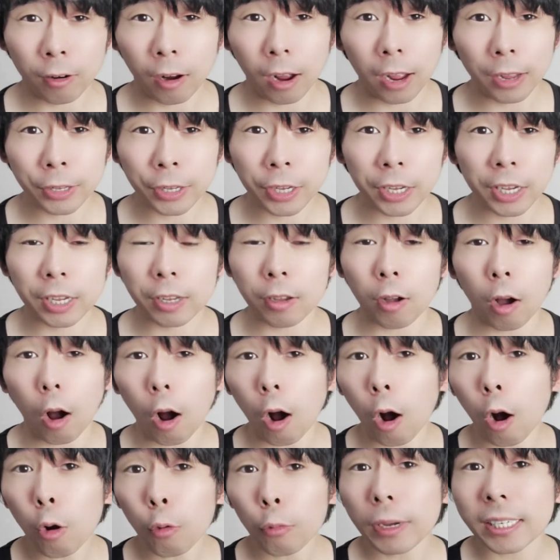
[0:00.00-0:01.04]
on, you can
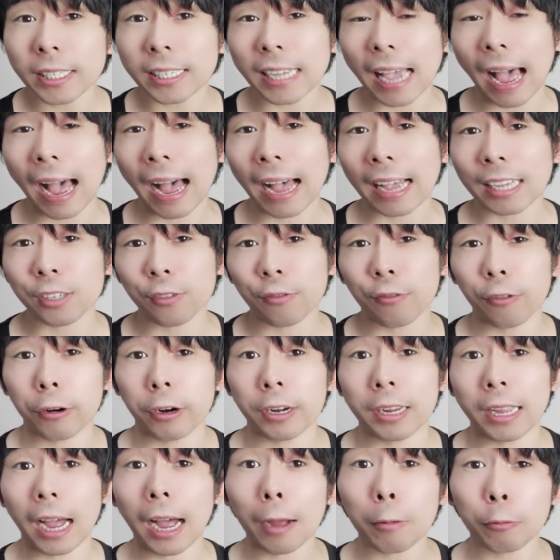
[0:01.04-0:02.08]
always ask for
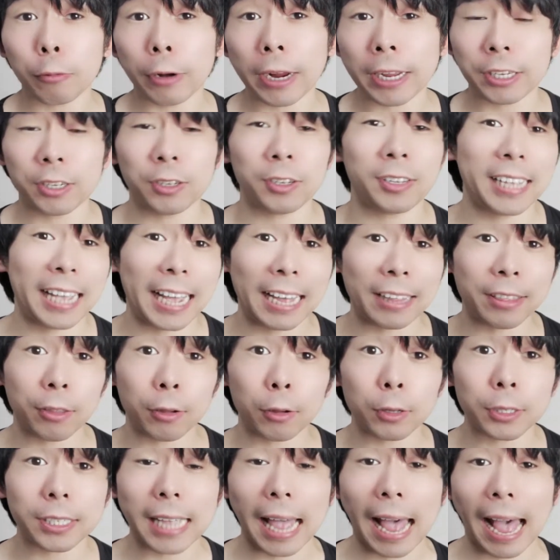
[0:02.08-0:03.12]
an upgrade to get
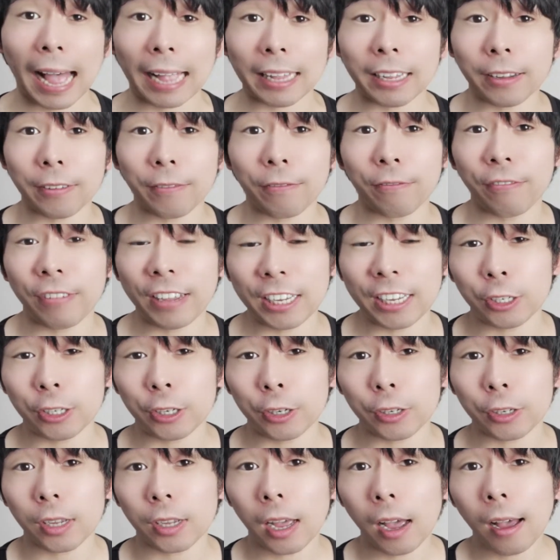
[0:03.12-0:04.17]
those added
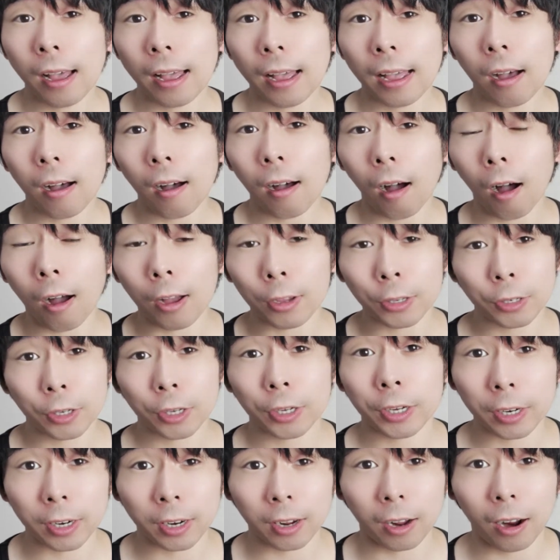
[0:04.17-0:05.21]
features onto
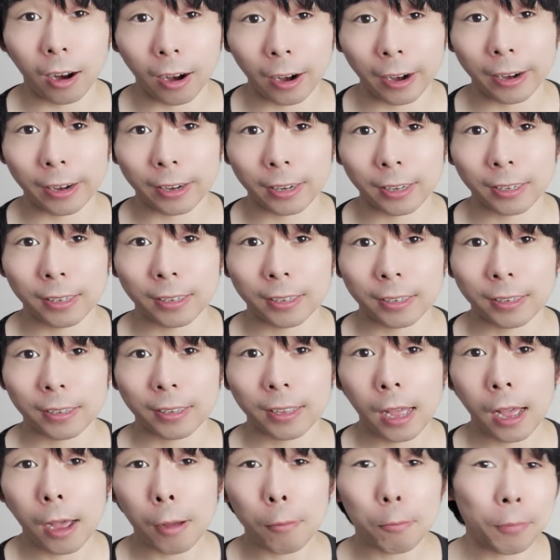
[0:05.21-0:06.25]
your card.
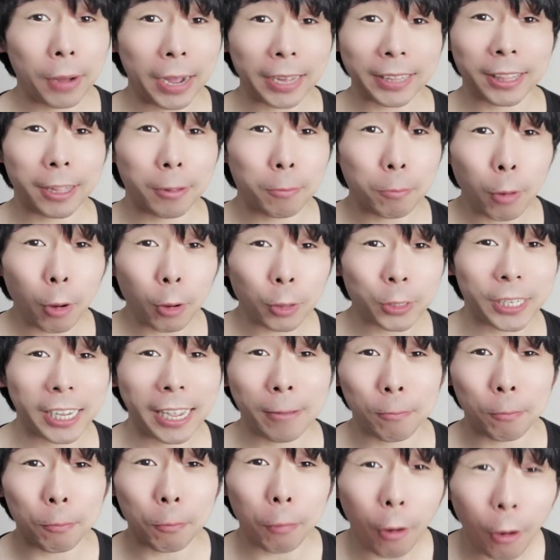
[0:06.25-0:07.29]
But the most
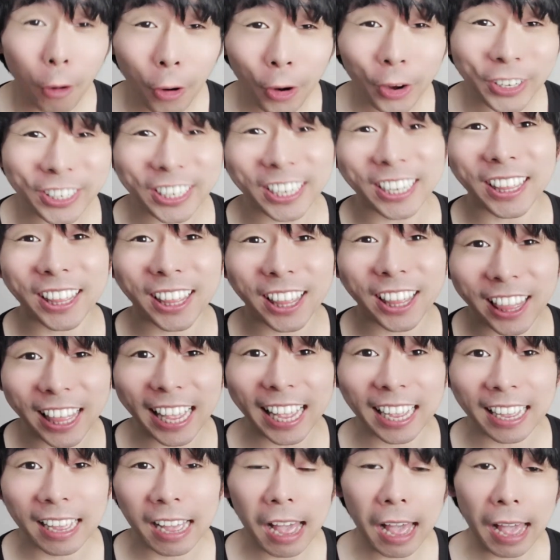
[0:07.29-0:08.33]
important
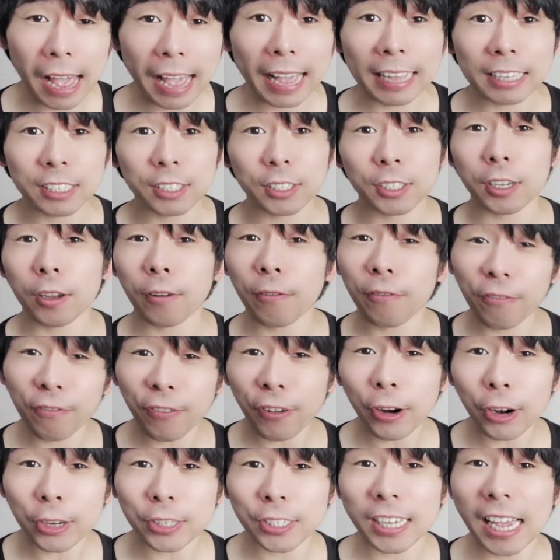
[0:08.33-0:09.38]
thing is to
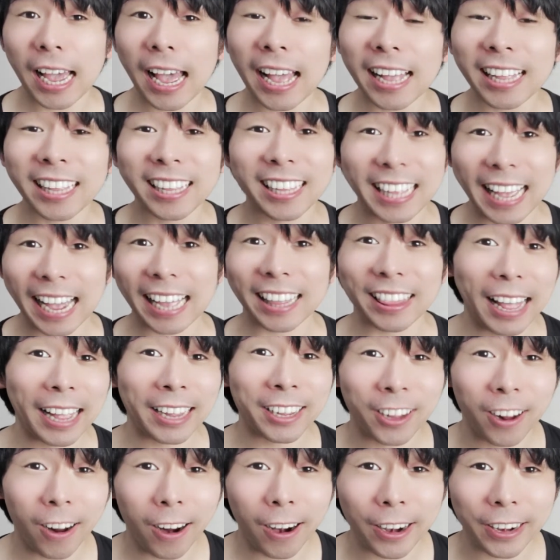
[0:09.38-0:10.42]
first get that
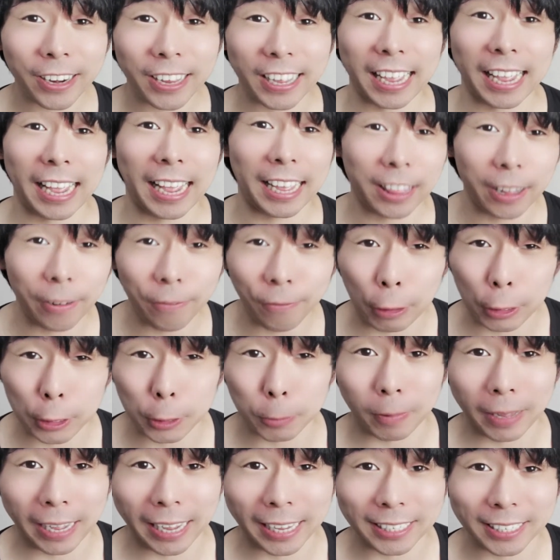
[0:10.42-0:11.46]
card in the first
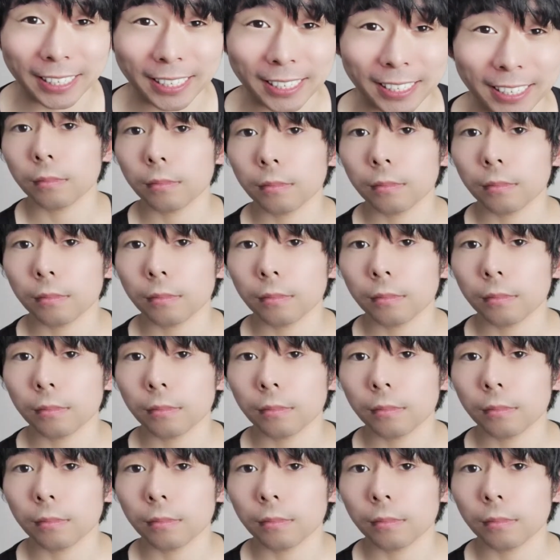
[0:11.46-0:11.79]
place.